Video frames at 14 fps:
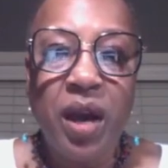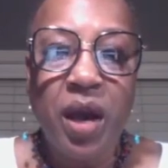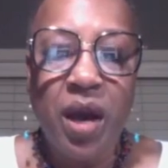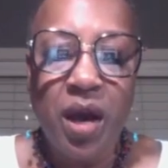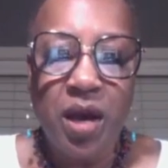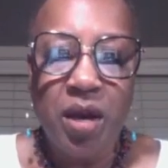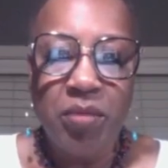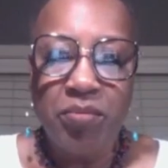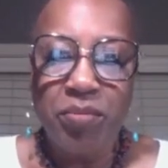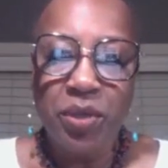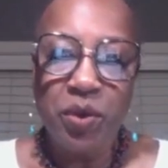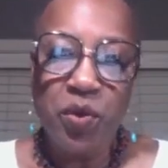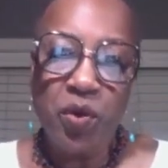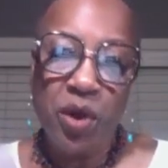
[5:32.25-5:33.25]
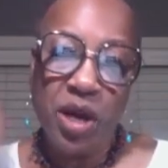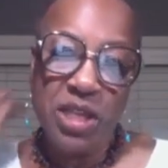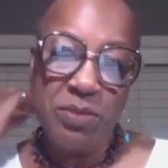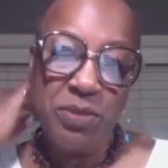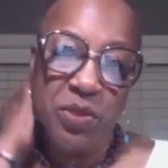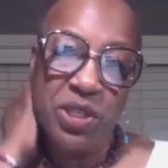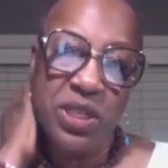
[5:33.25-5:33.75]
Blue Cross
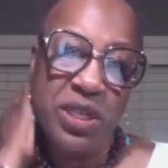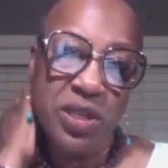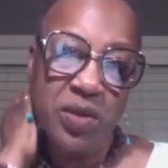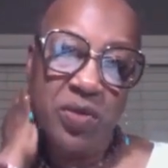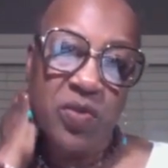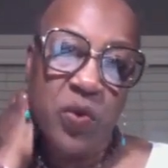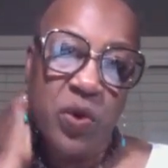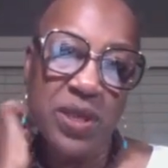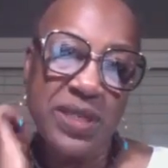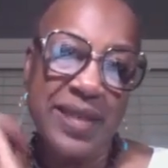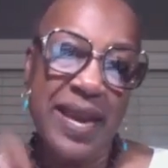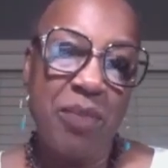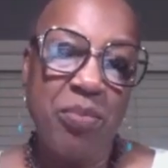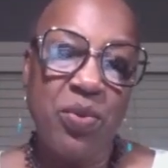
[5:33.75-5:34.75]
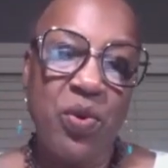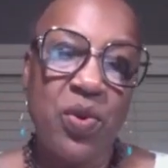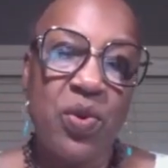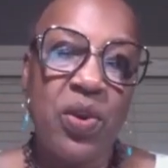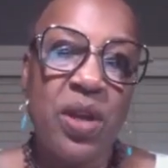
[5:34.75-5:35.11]
Blue Shield, for example,